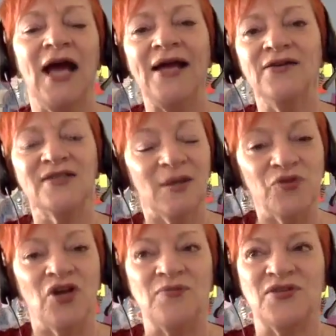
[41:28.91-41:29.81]
And
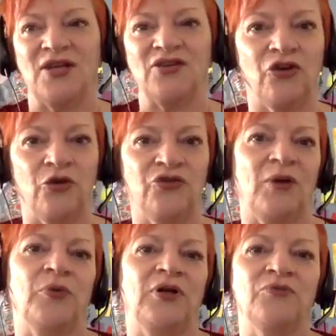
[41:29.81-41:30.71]
sometimes that shows
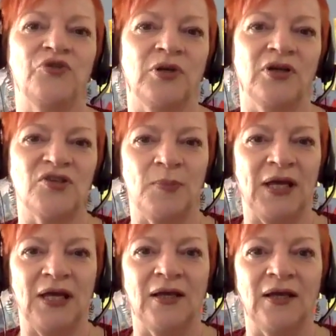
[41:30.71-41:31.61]
up when I'm doing a
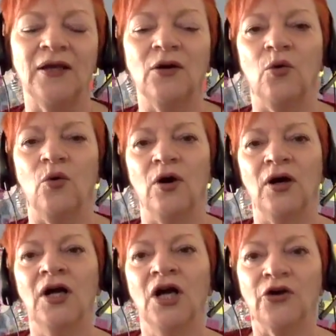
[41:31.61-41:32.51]
speaking gig or